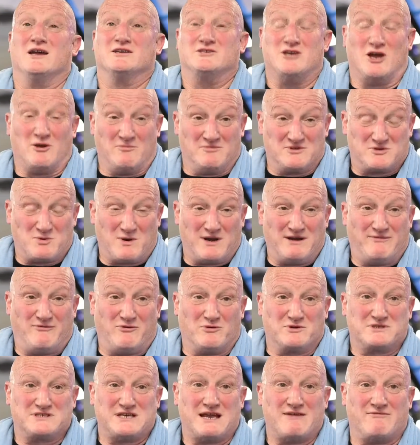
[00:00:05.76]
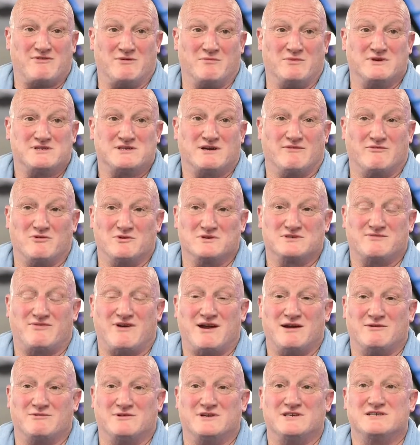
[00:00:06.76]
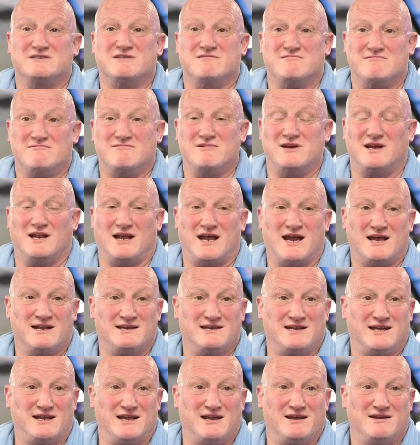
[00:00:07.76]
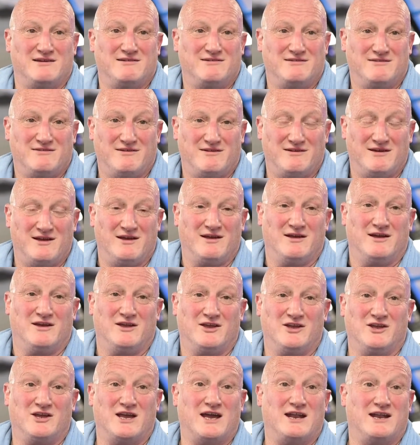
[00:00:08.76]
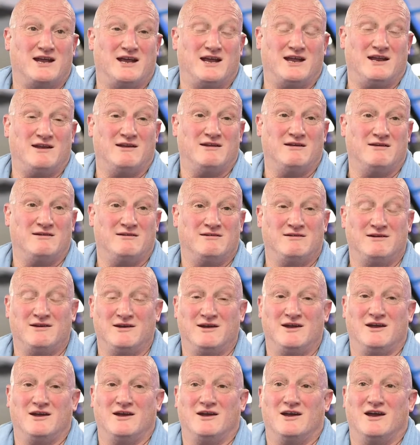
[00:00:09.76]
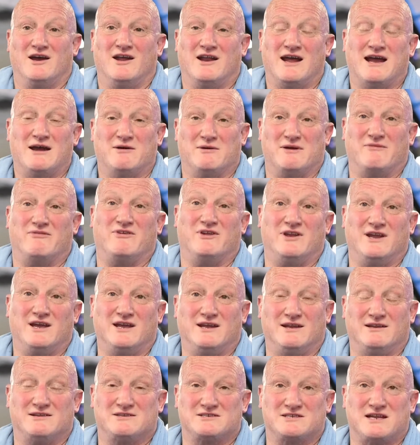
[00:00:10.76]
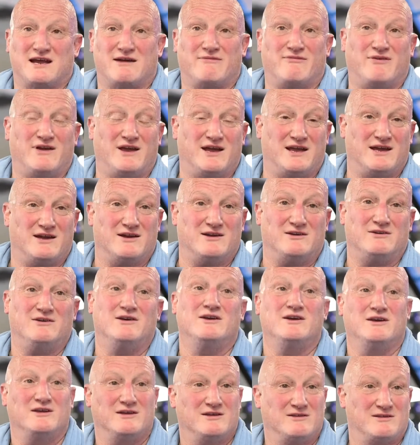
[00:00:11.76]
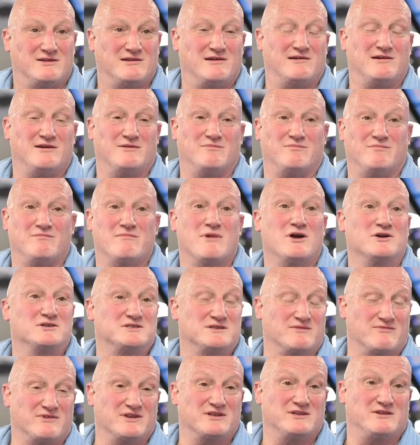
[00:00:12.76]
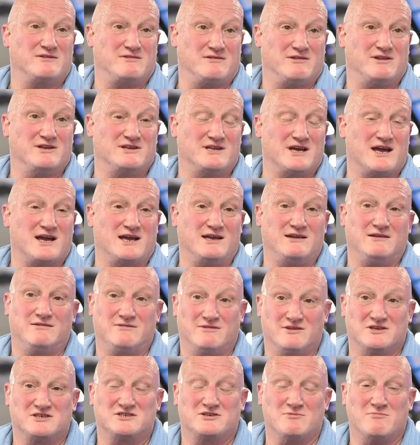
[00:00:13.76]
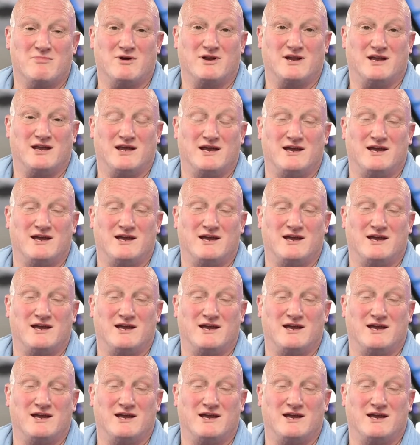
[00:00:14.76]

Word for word: It's open 24-7, which I've always found is uh, really handy. You can get in and out. If you need staff here, the, most of the, the, day there's somebody